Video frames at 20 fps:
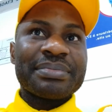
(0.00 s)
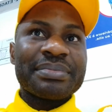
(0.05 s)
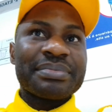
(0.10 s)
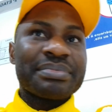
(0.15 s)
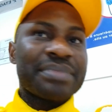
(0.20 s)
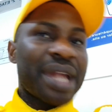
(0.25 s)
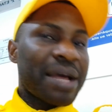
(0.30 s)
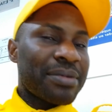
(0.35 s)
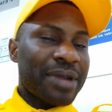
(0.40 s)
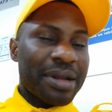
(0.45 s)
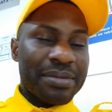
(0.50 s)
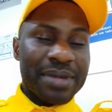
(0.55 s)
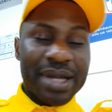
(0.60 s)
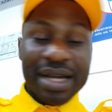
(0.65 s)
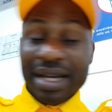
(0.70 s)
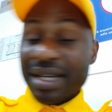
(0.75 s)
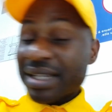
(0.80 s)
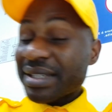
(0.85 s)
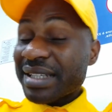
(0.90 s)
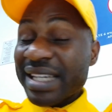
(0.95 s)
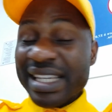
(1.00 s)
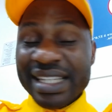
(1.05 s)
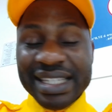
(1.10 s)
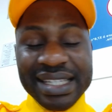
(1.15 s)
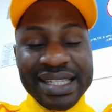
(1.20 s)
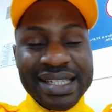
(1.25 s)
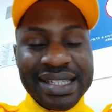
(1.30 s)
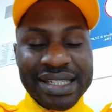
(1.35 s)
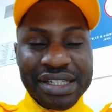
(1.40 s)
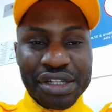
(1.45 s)
blah blah.
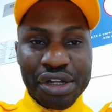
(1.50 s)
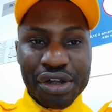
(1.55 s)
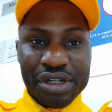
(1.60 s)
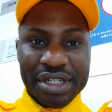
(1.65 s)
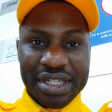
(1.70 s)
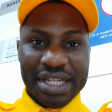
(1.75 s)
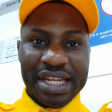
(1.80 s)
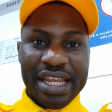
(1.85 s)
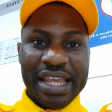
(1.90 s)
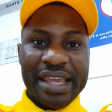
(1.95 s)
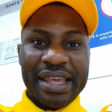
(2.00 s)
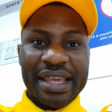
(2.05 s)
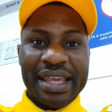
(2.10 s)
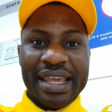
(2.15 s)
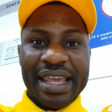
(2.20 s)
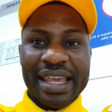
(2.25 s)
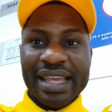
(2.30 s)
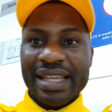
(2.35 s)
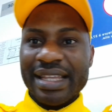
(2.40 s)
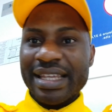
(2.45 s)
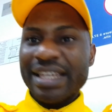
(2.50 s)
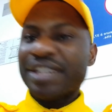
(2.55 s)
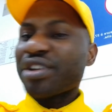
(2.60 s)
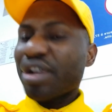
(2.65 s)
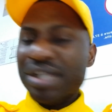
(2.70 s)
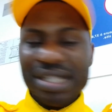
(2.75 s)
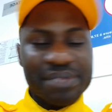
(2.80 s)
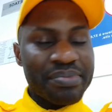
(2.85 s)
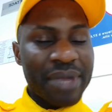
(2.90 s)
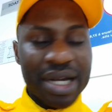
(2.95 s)
It
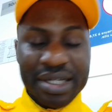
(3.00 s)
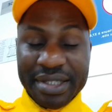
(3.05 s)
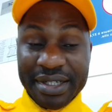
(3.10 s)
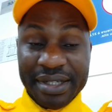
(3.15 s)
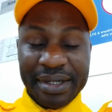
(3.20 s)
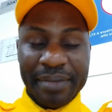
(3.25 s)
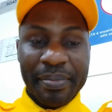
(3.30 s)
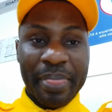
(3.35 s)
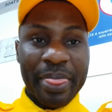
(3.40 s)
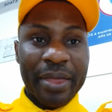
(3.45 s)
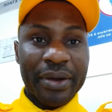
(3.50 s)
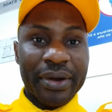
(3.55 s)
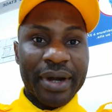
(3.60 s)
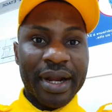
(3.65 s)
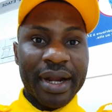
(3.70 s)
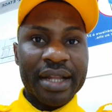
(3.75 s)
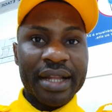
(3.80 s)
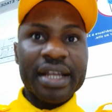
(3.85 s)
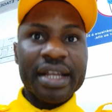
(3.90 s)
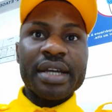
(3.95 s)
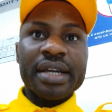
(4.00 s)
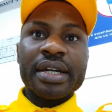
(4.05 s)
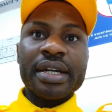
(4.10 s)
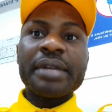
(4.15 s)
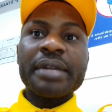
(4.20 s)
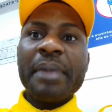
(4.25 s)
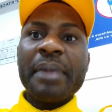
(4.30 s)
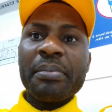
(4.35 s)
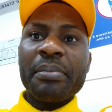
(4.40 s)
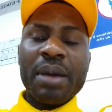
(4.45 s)
doesn't matter. All right,
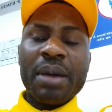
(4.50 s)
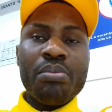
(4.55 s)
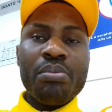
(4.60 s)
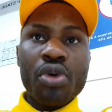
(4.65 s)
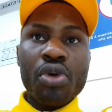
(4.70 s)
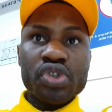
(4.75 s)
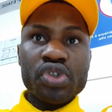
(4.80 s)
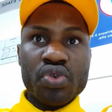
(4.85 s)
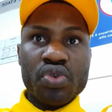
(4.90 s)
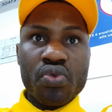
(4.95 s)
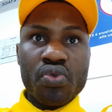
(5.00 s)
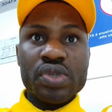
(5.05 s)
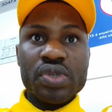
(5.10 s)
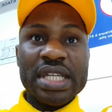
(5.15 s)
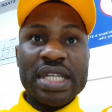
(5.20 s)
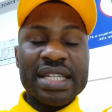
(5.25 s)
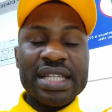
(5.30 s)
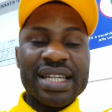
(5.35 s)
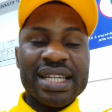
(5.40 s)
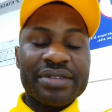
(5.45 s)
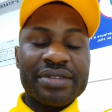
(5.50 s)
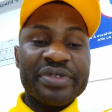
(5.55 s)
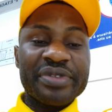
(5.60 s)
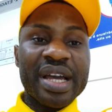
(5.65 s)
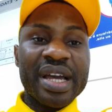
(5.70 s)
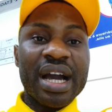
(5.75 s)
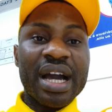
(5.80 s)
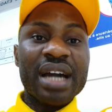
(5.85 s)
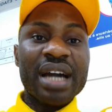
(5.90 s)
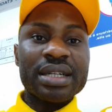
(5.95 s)
remember, most schools in
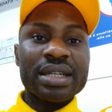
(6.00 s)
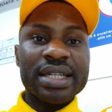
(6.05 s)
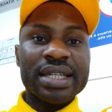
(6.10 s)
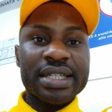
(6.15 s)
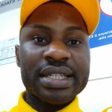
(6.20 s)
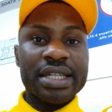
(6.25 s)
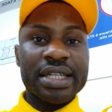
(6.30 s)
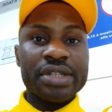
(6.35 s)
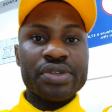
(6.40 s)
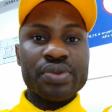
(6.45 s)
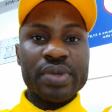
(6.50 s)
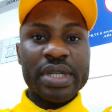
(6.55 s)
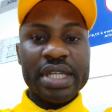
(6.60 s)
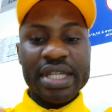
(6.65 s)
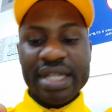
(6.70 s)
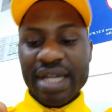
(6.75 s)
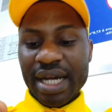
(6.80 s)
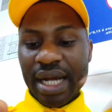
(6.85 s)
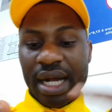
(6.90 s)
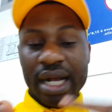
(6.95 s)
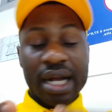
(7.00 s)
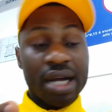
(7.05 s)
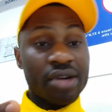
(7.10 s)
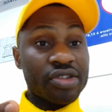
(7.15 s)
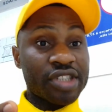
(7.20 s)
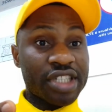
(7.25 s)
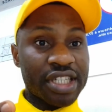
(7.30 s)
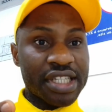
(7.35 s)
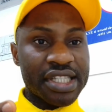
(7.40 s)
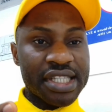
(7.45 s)
Latvia are related to either
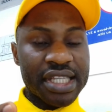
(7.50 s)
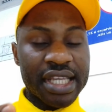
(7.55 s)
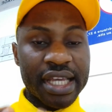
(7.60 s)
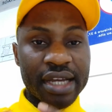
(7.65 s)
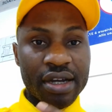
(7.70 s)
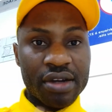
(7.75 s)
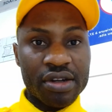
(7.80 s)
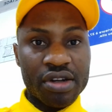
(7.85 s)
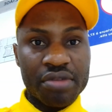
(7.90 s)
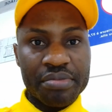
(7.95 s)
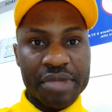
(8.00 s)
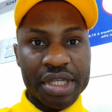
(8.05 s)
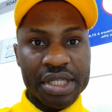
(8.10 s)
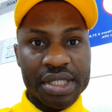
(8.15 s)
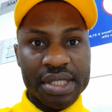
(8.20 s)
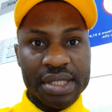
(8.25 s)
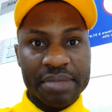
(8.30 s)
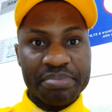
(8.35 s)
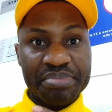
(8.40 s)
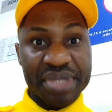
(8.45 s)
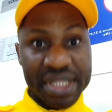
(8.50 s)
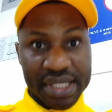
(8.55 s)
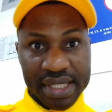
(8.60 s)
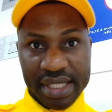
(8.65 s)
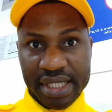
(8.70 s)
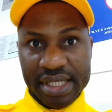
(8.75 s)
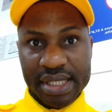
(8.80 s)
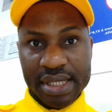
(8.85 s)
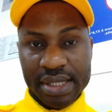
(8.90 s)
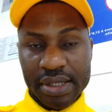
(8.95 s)
accountancy, economics,
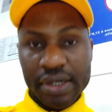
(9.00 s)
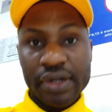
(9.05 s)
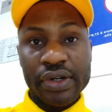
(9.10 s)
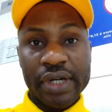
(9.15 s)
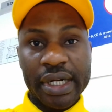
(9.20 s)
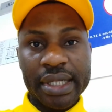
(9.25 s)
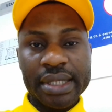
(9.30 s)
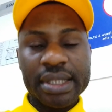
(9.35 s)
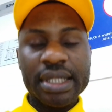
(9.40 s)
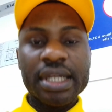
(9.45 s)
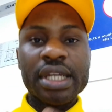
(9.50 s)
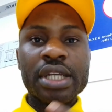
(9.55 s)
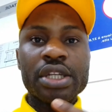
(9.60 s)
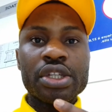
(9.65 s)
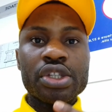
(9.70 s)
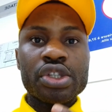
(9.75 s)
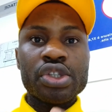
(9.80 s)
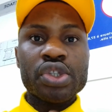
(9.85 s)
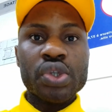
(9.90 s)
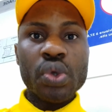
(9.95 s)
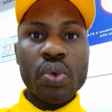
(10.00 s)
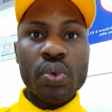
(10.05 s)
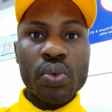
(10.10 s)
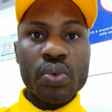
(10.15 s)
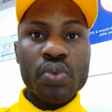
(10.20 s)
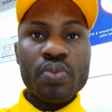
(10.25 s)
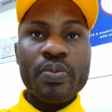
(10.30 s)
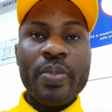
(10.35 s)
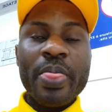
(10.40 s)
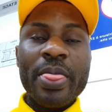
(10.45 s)
business. All right,
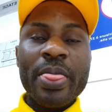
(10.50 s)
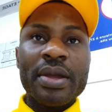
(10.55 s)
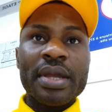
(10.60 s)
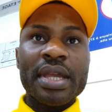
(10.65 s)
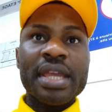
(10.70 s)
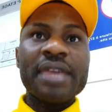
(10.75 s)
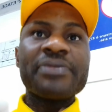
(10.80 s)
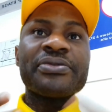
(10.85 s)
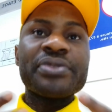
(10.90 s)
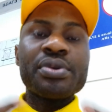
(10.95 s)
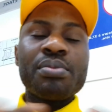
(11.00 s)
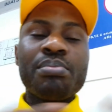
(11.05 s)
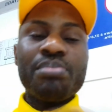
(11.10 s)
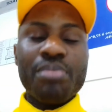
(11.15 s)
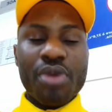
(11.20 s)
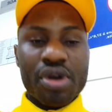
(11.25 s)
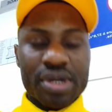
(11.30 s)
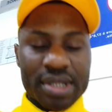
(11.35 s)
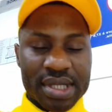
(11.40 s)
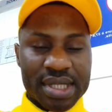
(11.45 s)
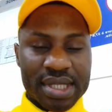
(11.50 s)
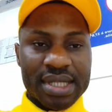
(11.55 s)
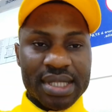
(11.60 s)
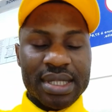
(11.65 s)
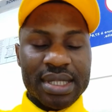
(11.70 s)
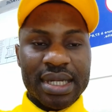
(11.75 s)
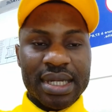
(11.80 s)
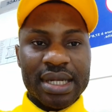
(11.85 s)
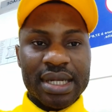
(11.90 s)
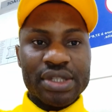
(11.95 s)
so if you must
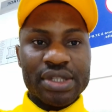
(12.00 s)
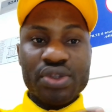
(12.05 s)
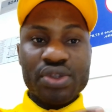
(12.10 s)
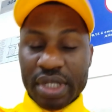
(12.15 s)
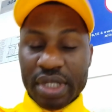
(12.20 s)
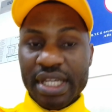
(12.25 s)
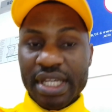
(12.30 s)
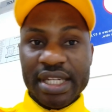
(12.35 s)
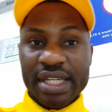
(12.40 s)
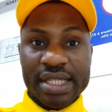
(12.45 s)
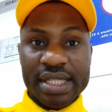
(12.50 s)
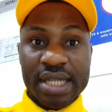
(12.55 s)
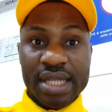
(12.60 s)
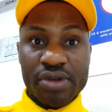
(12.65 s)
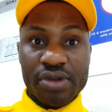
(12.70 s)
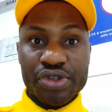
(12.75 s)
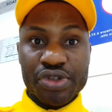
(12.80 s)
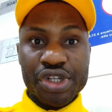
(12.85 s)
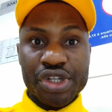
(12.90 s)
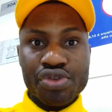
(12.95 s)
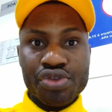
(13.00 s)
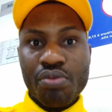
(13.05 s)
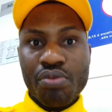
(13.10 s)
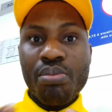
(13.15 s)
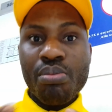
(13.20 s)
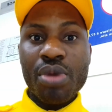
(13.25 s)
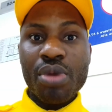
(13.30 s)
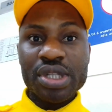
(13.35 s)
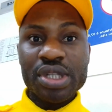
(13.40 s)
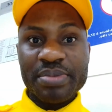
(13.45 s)
study in this country, you
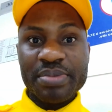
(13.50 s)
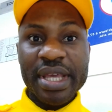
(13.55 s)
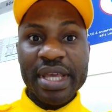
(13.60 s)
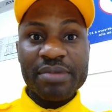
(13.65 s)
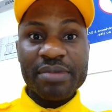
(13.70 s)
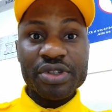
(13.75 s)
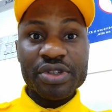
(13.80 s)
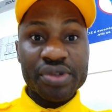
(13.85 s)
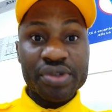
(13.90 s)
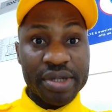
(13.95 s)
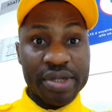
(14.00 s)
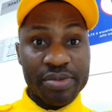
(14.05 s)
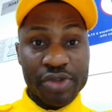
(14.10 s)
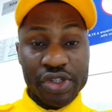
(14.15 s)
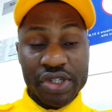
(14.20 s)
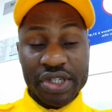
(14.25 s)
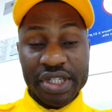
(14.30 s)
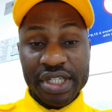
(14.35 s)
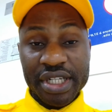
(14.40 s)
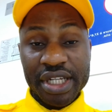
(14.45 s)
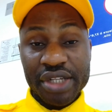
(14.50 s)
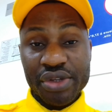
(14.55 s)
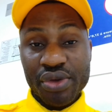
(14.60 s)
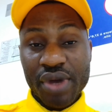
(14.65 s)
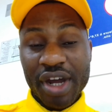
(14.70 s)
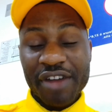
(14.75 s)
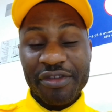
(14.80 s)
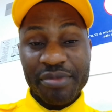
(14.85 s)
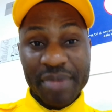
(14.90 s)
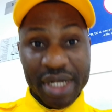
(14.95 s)
must be able to demonstrate that you
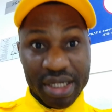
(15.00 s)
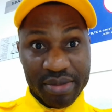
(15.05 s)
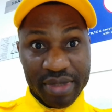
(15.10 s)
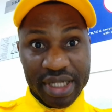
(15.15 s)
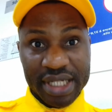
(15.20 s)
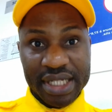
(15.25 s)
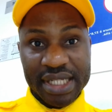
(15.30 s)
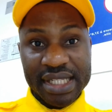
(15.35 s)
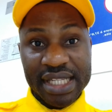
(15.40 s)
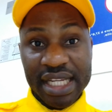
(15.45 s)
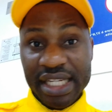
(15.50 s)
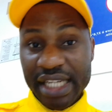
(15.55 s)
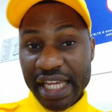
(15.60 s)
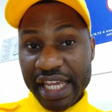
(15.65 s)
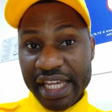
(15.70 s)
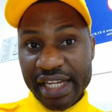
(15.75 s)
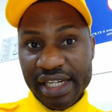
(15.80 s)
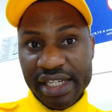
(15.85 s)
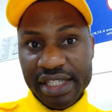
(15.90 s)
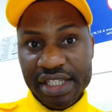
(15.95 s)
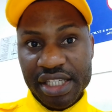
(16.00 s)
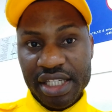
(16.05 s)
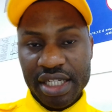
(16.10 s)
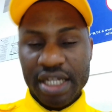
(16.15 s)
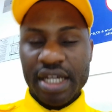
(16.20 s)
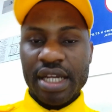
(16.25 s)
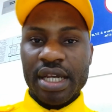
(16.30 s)
have mathematics and English.